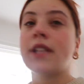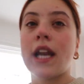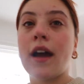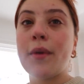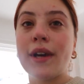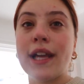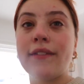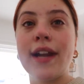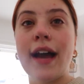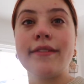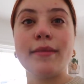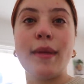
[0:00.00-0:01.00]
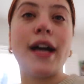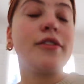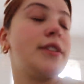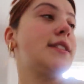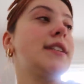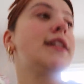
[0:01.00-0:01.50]
that I wouldn't even have a
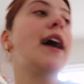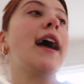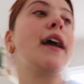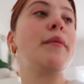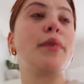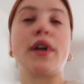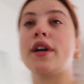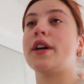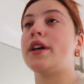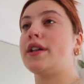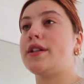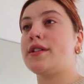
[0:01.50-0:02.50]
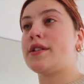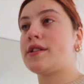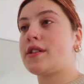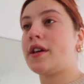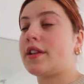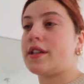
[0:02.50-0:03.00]
mattress today because